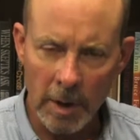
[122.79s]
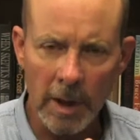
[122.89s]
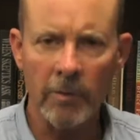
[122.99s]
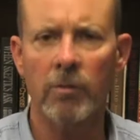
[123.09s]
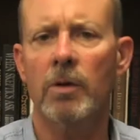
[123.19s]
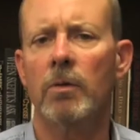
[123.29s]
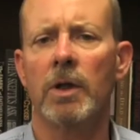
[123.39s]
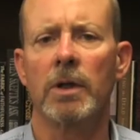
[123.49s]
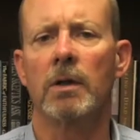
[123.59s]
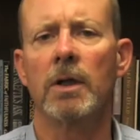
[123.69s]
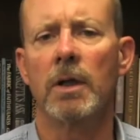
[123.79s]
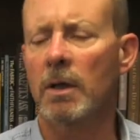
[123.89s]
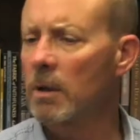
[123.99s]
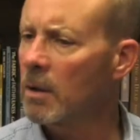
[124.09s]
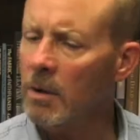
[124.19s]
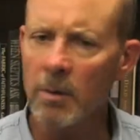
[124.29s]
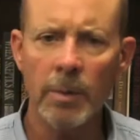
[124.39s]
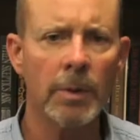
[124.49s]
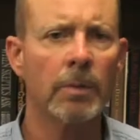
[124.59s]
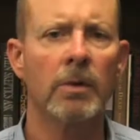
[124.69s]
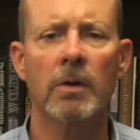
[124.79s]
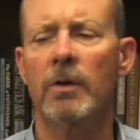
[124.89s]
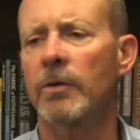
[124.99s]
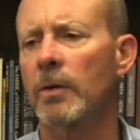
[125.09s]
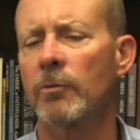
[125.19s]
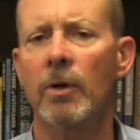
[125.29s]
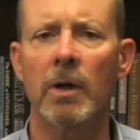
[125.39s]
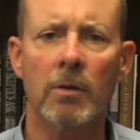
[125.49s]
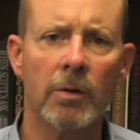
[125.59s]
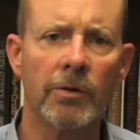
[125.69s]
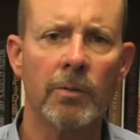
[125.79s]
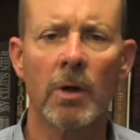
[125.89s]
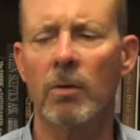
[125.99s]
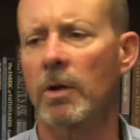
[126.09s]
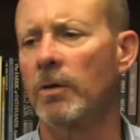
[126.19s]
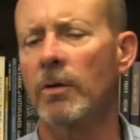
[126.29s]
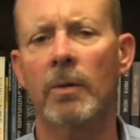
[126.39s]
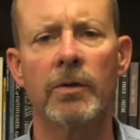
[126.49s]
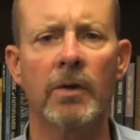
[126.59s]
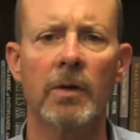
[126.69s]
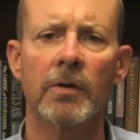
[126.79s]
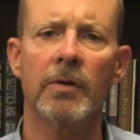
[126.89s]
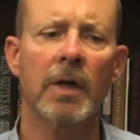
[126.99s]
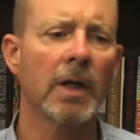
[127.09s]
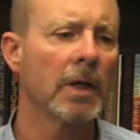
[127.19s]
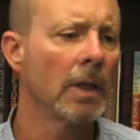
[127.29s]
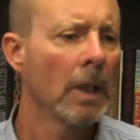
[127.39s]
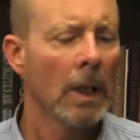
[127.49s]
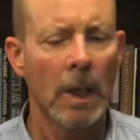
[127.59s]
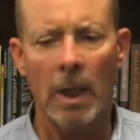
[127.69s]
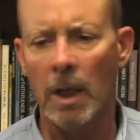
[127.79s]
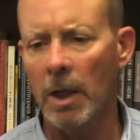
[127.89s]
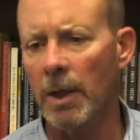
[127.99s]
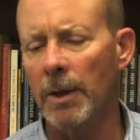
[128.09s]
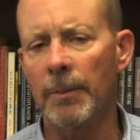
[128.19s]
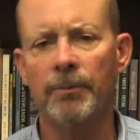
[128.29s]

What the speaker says: every week? And people are going to say, I'm trying to quit smoking. Somebody's going to say, I